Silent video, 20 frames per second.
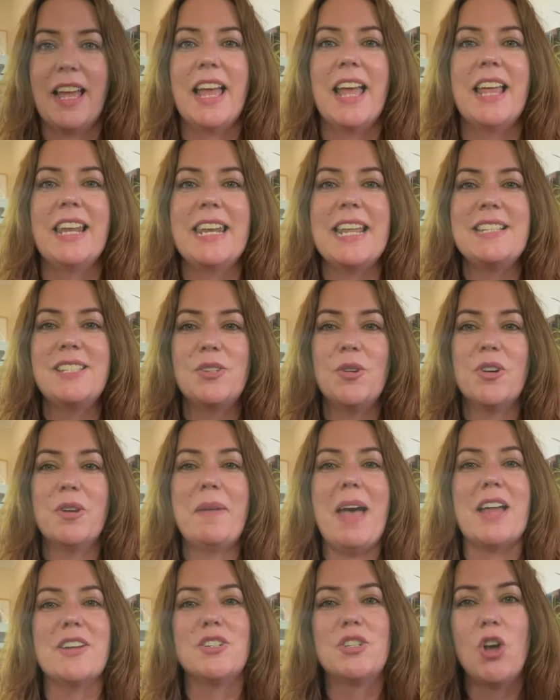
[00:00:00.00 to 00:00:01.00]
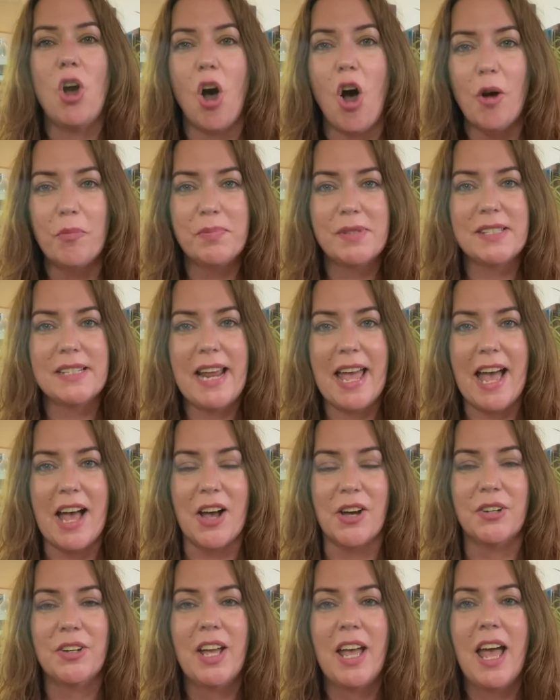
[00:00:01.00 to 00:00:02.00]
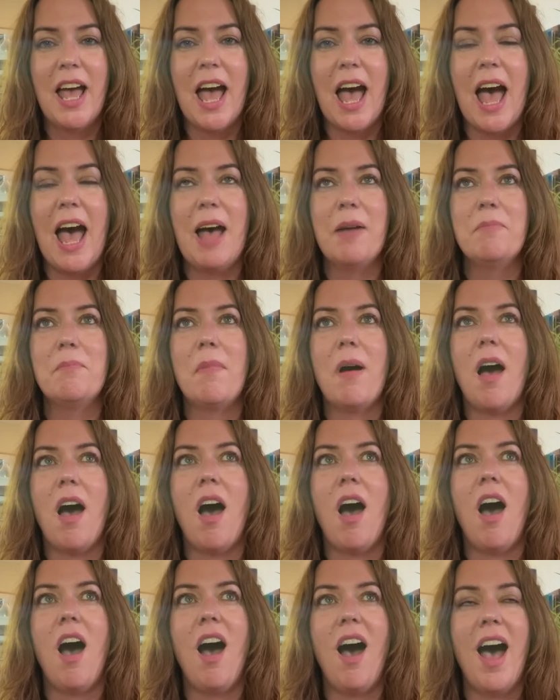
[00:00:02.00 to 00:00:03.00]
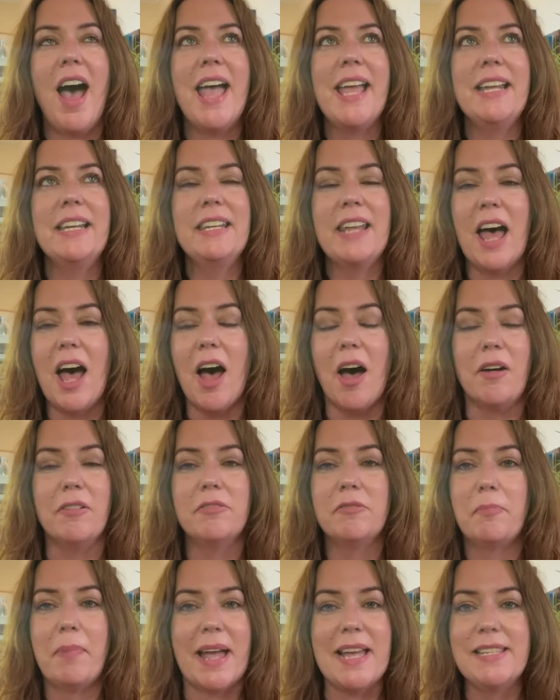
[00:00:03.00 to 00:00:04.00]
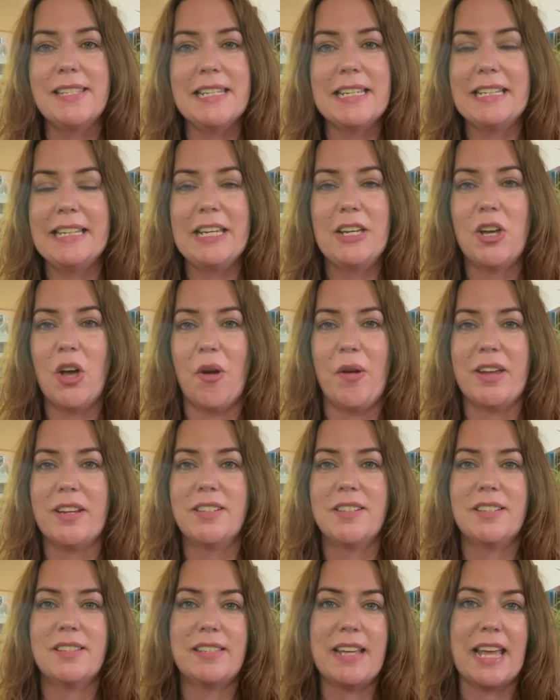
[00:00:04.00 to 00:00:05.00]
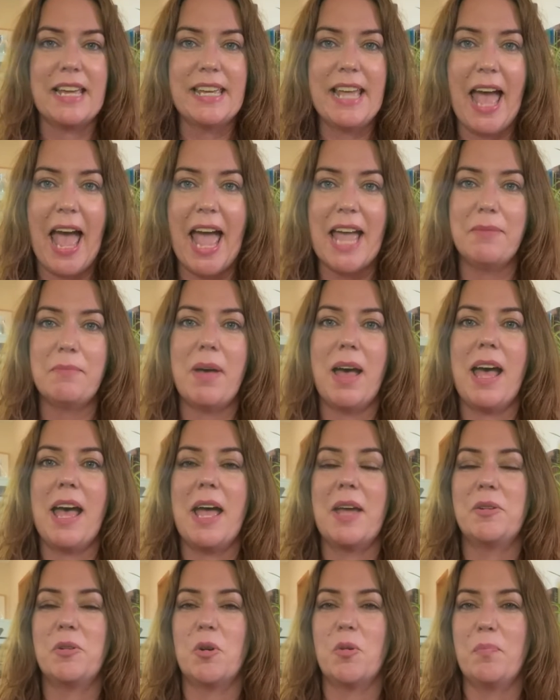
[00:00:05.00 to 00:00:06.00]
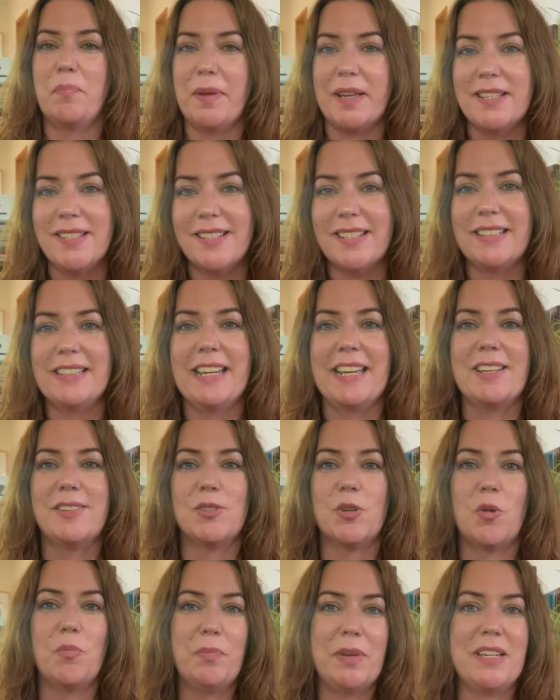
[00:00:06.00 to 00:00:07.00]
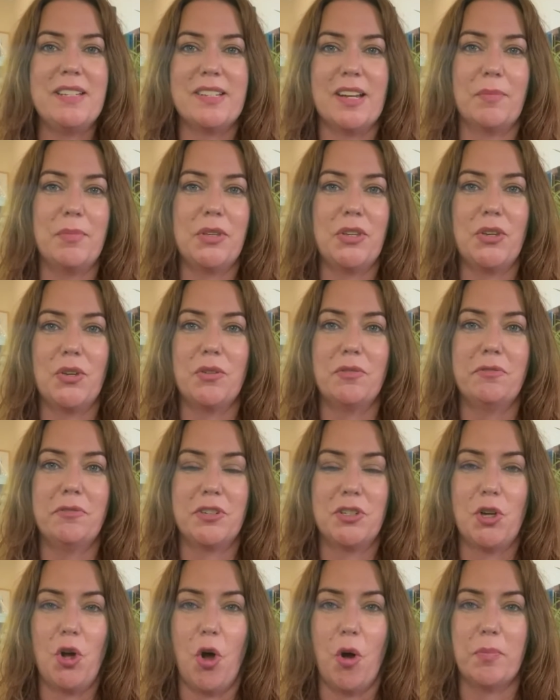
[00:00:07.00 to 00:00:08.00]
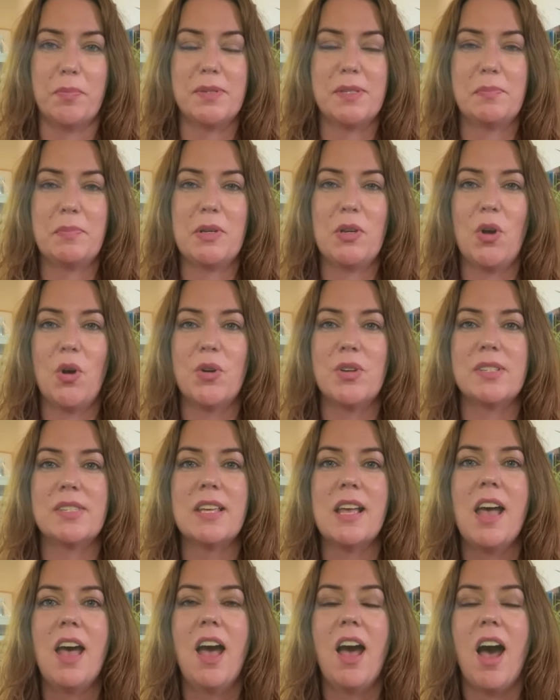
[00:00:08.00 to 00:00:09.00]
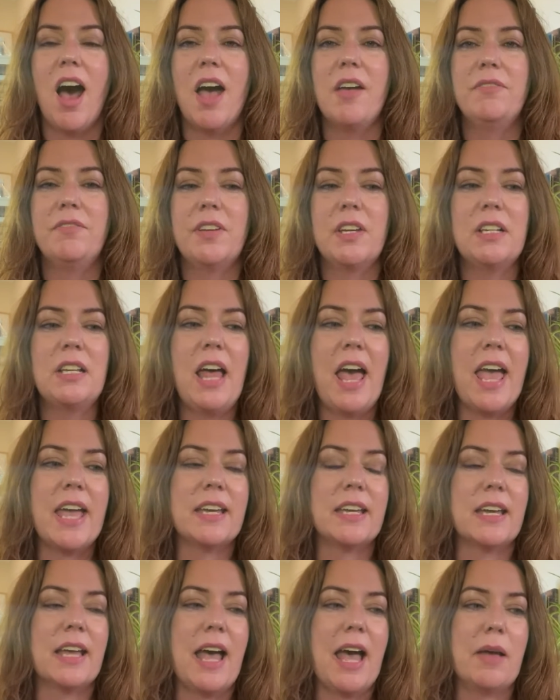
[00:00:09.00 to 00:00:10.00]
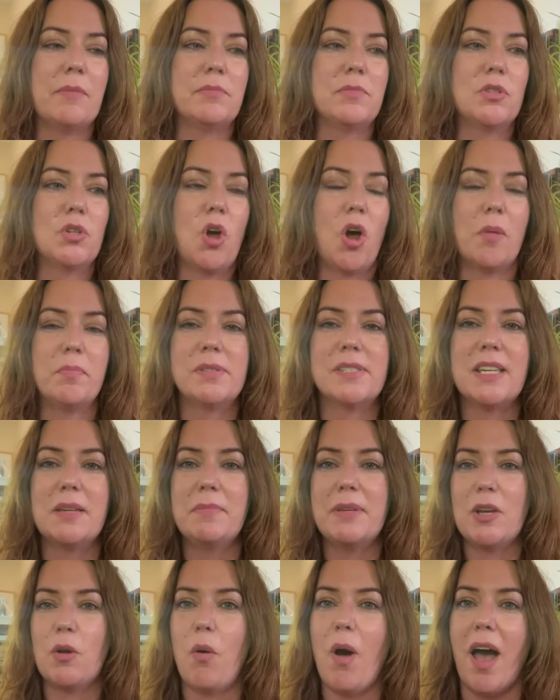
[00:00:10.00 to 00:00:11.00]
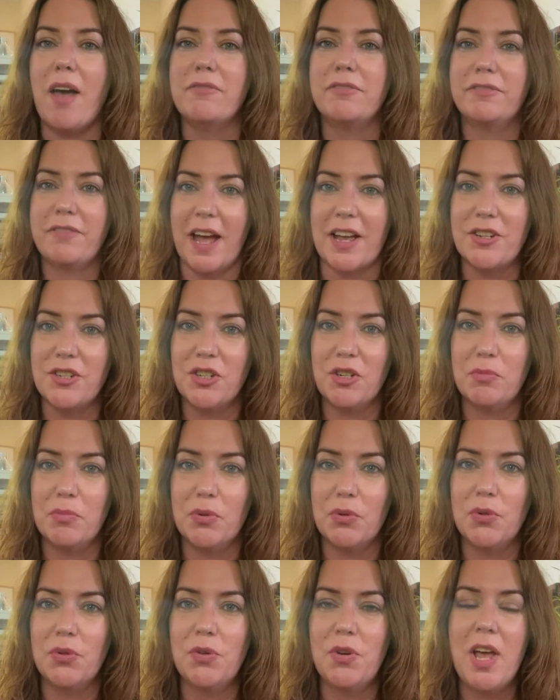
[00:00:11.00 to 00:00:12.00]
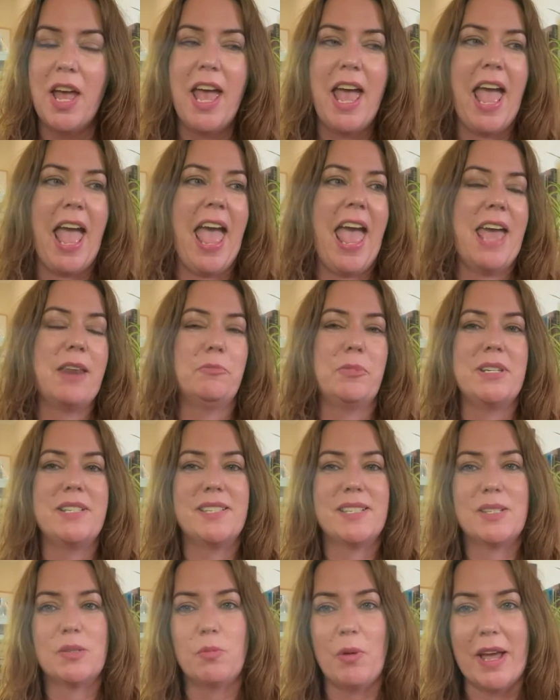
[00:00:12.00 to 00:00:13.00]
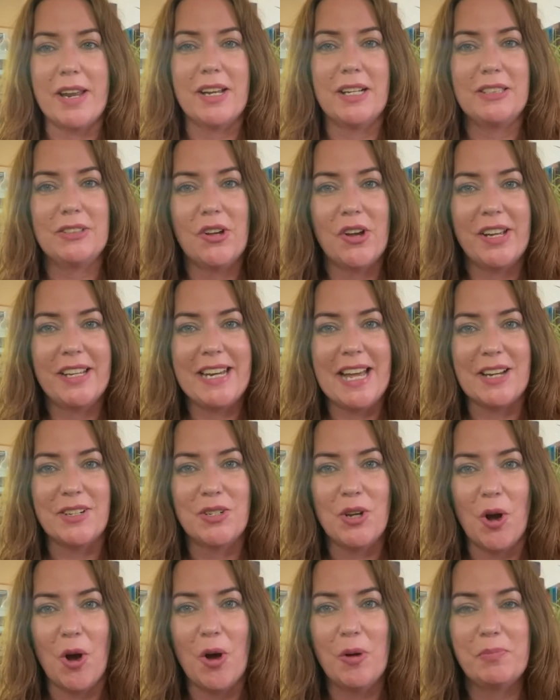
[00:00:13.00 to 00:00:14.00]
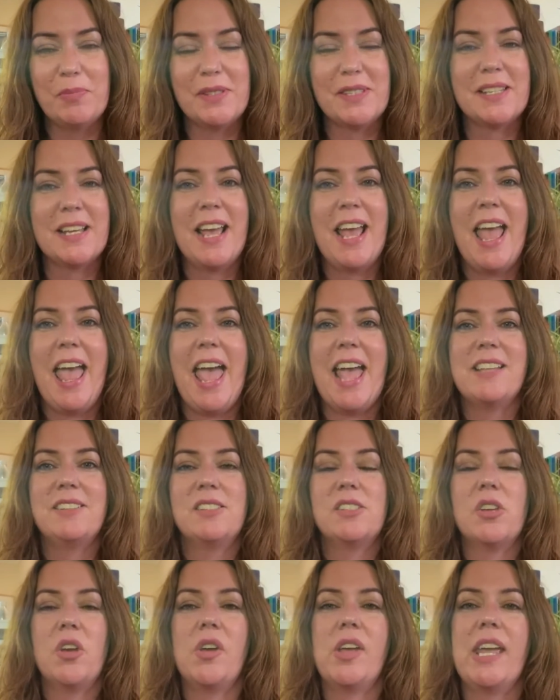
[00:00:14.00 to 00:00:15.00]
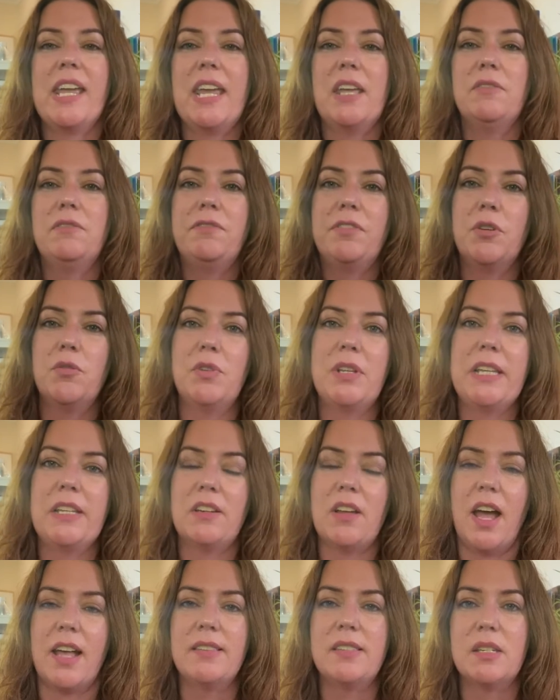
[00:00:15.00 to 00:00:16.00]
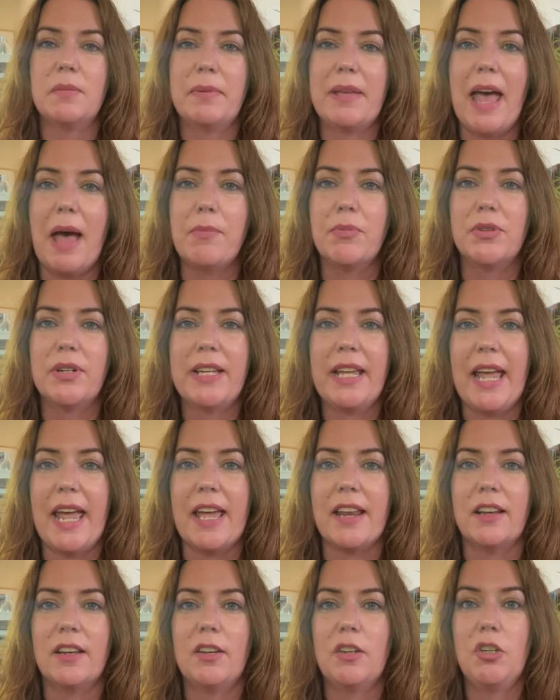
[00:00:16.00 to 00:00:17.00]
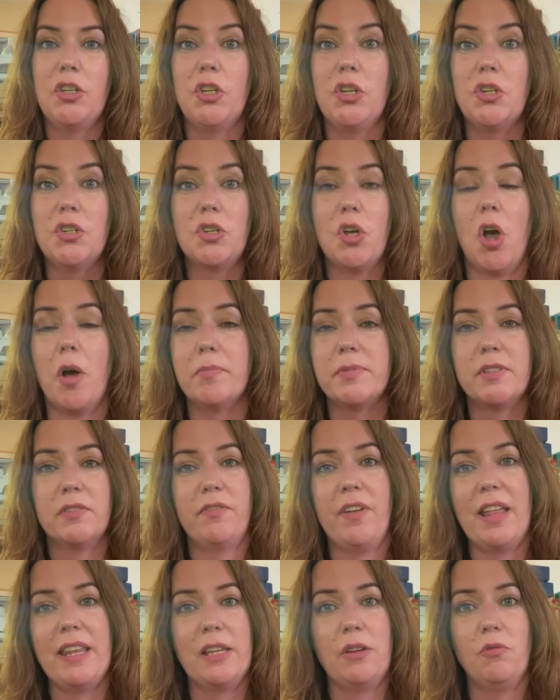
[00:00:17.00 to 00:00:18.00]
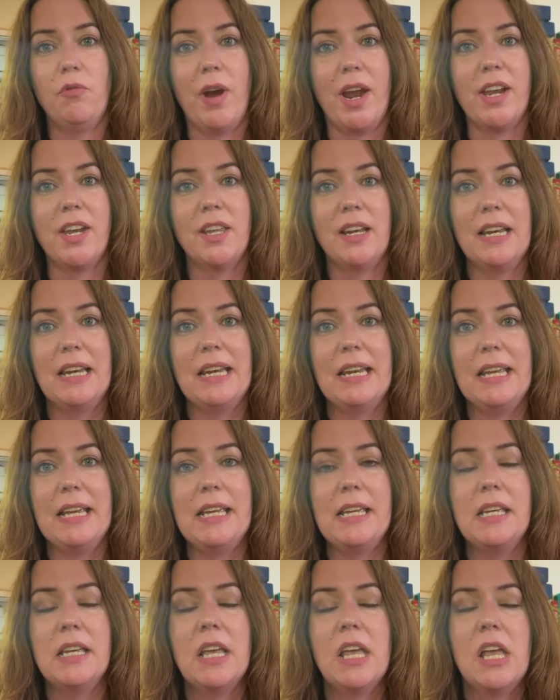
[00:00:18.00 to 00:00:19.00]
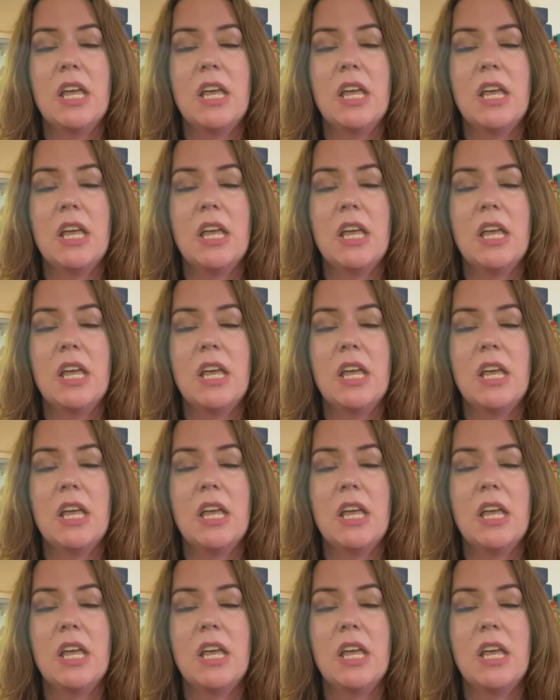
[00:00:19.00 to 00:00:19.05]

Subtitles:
Let's talk about tops now. I love basically going to, say, Kmart or Best and Less or Big W for tops, because I feel like tops can be quite fashionable and we sweat a lot in our tops, and so it can feel really nice to be able to get new tops fairly regularly.